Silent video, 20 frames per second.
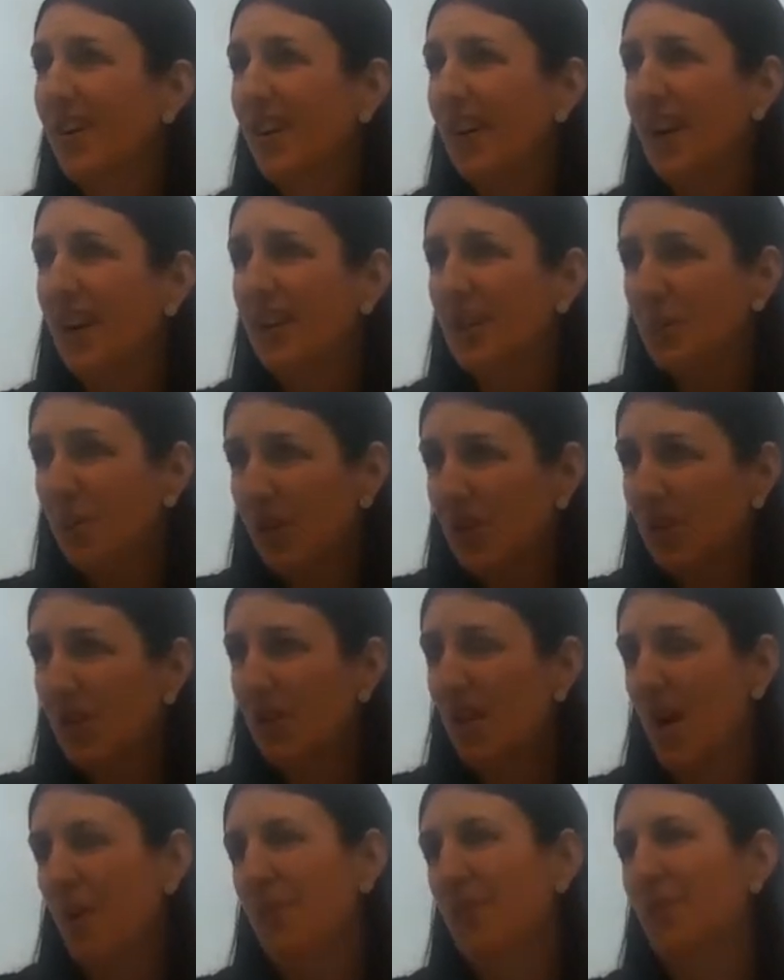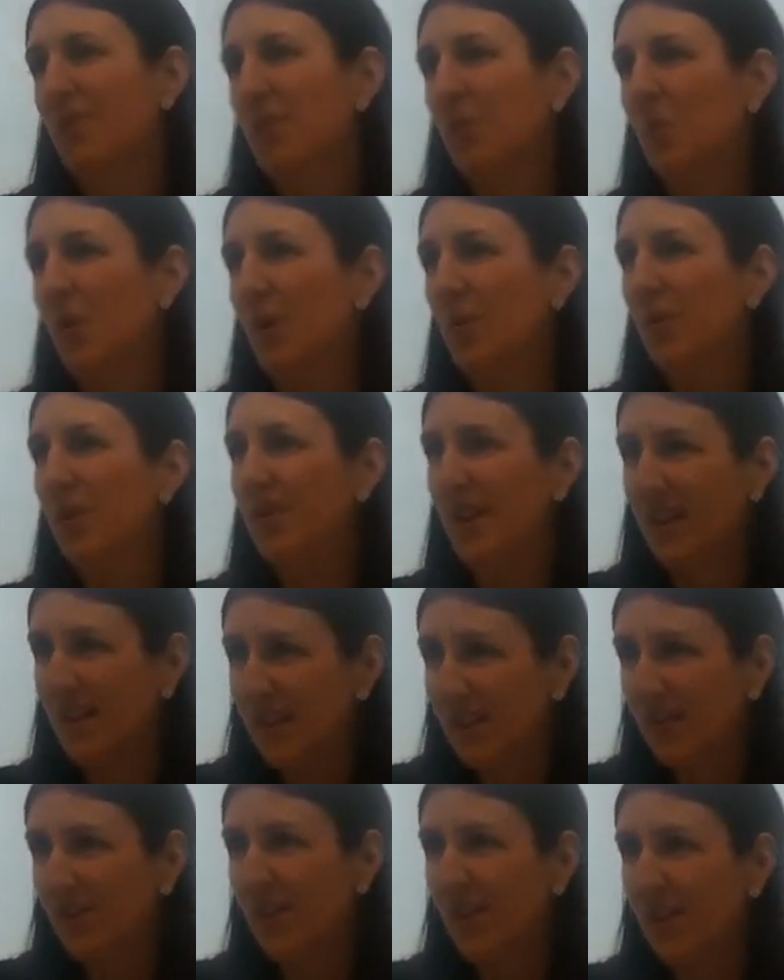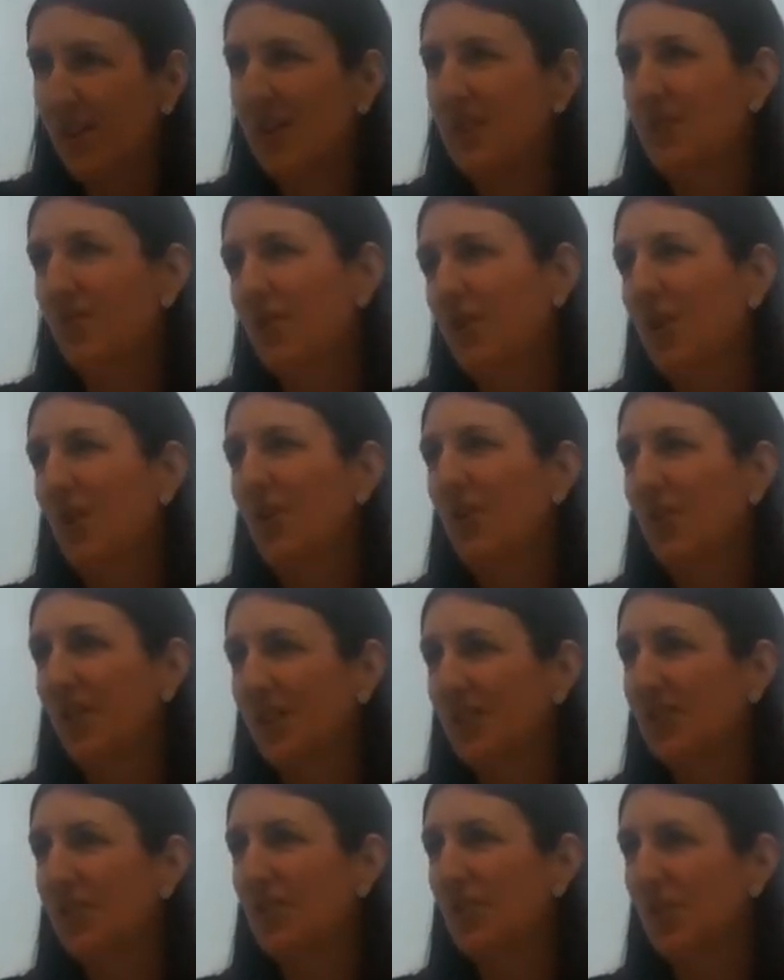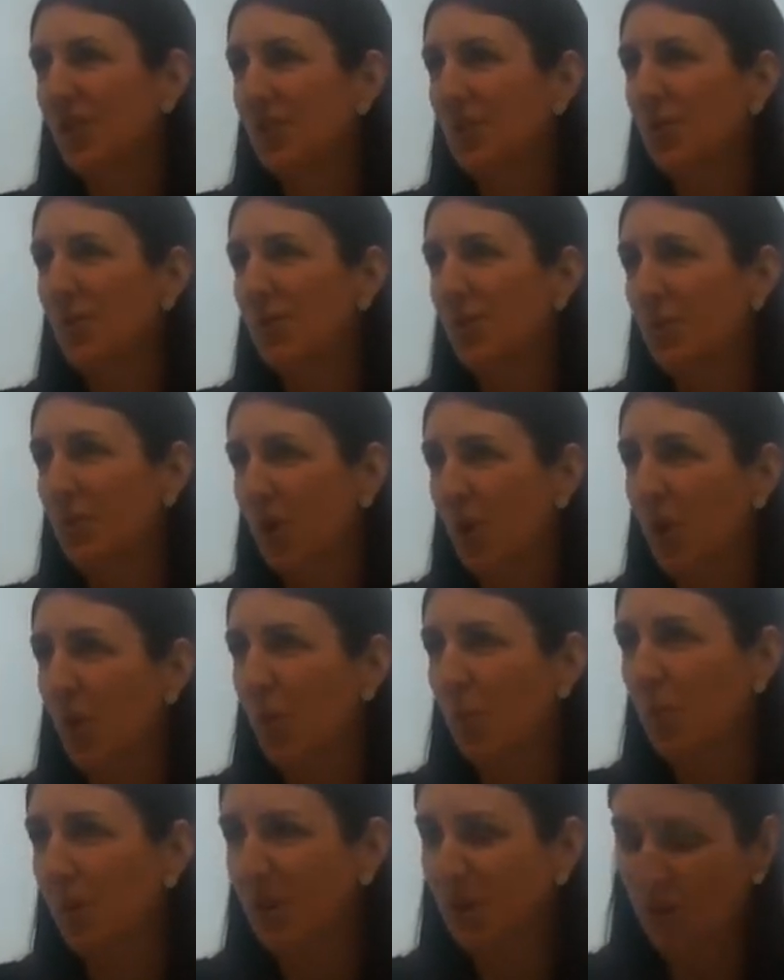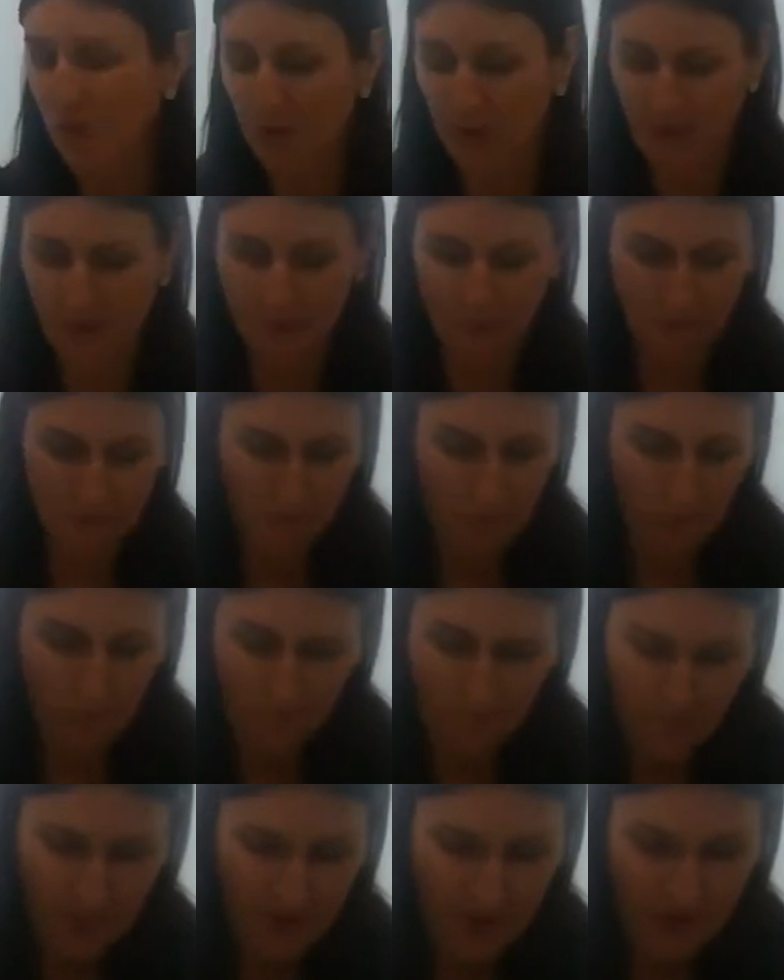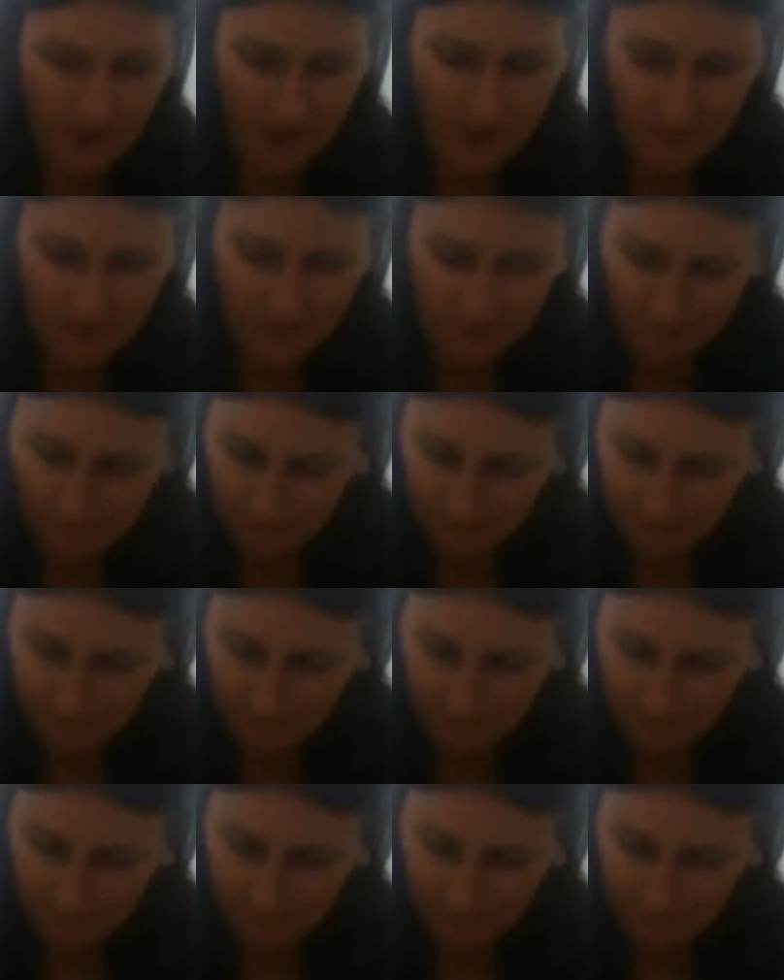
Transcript: and especially coming from one where that is a very difficult thing to do from your home country. Um,